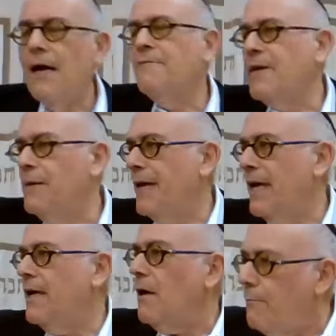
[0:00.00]
I feel
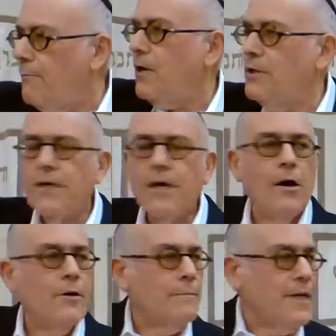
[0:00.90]
bad, oh, we're good to
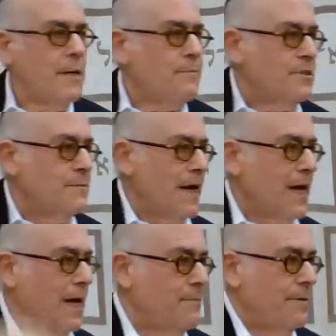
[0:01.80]
go, Yom Kippur is
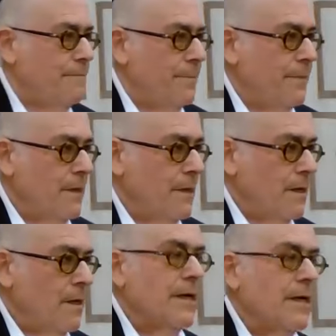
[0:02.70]
machab.
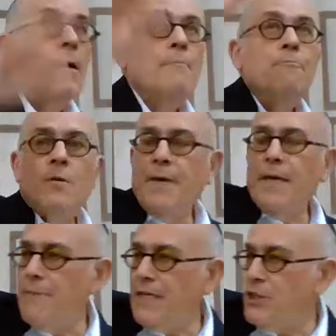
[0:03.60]
Put
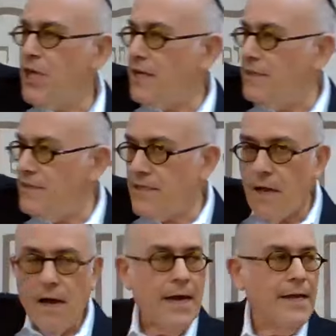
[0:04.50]
me a big check in the
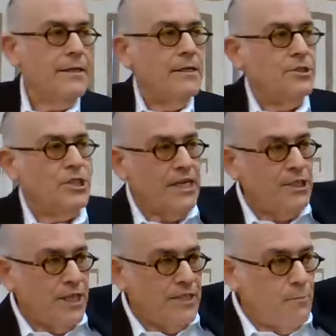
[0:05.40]
sky in
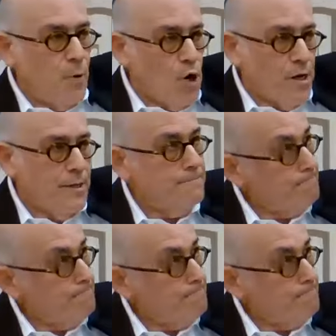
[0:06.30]
JJ's book.